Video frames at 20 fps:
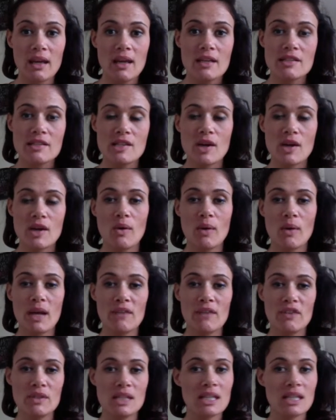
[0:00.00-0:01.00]
So
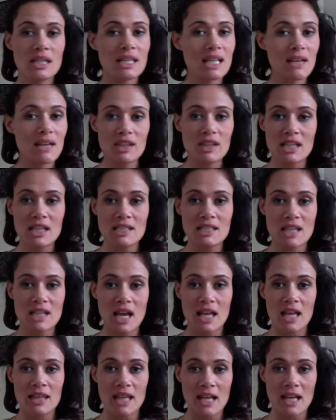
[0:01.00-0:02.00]
if you didn't get everything
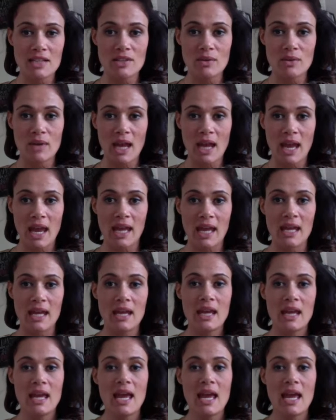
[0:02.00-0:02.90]
done, that's okay.